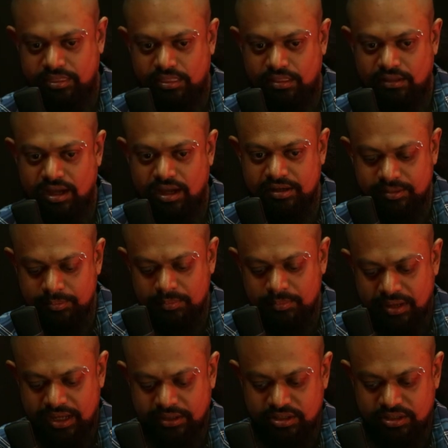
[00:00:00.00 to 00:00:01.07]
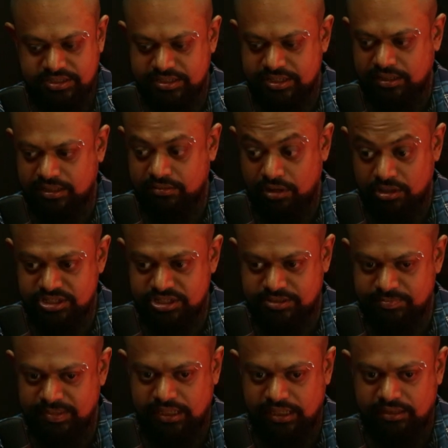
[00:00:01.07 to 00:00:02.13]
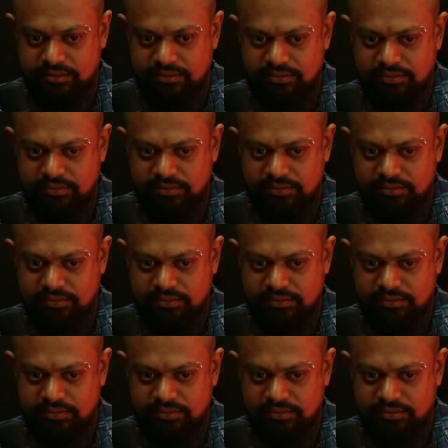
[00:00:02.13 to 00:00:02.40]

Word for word: I remember I got sick. Not just me